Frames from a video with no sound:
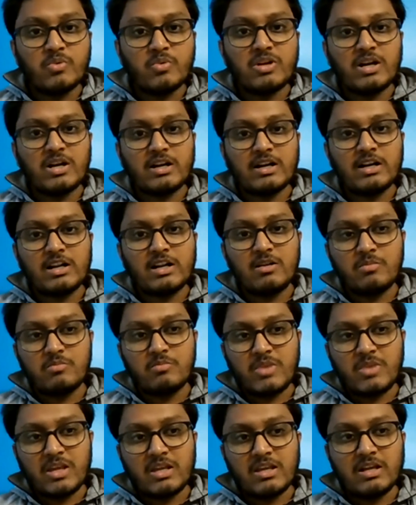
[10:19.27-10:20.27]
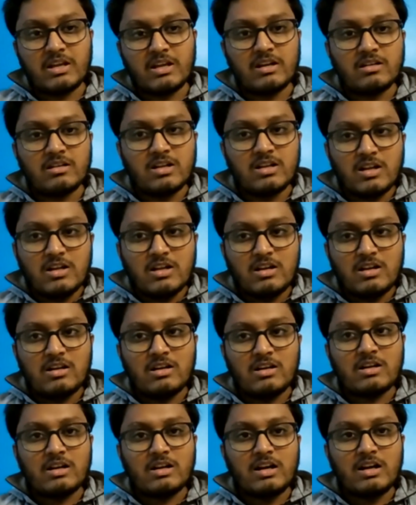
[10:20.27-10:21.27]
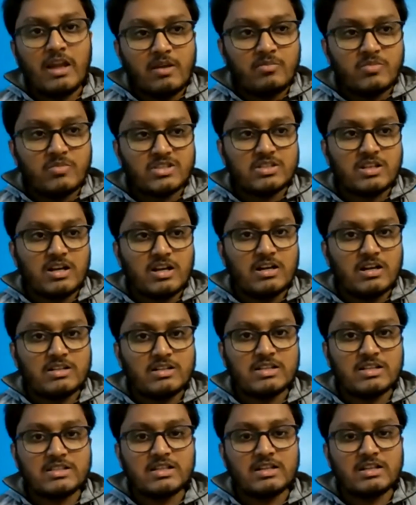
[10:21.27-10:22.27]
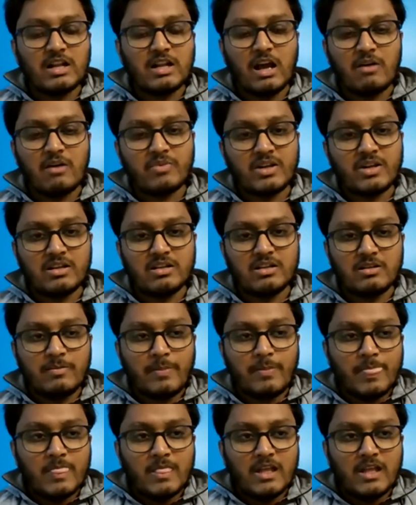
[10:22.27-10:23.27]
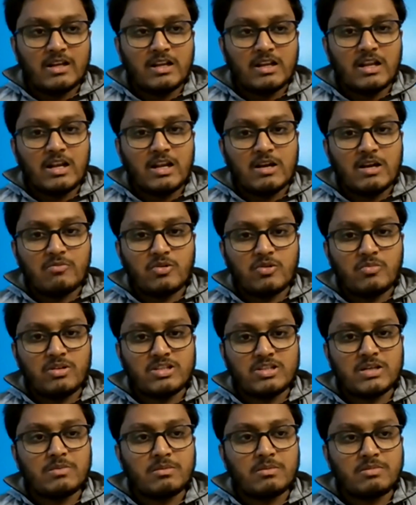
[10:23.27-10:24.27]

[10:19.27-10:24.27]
People are claim making uh, claims that these had happened in Indian football.